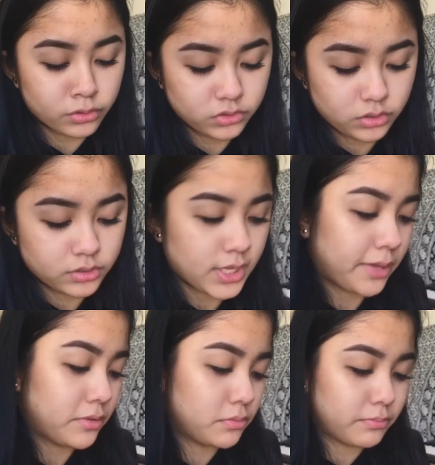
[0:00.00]
into the Take
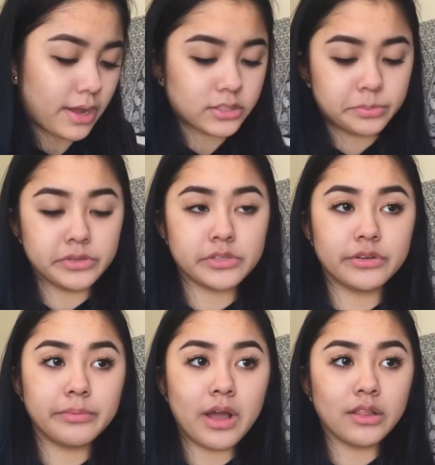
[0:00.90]
Me Back to
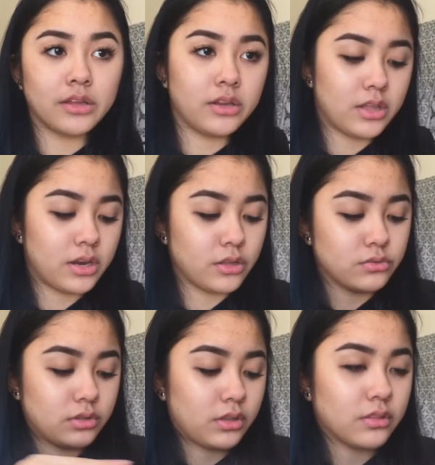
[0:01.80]
Brazil palette and I
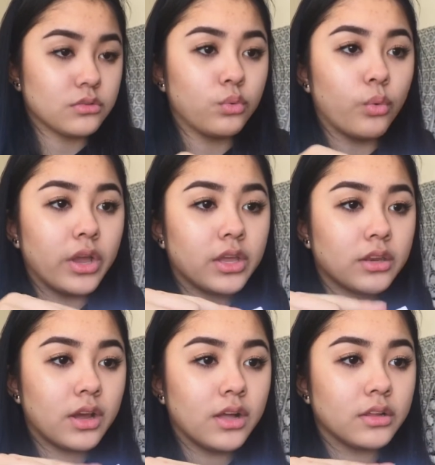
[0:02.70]
use like this
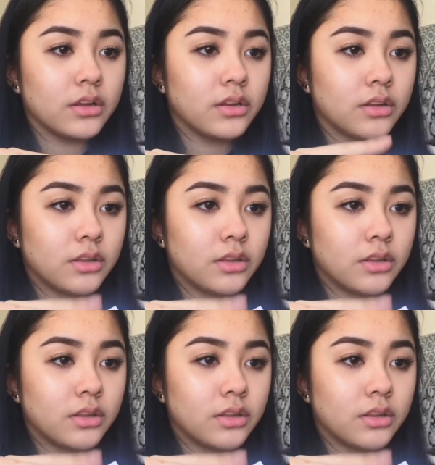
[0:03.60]
white color.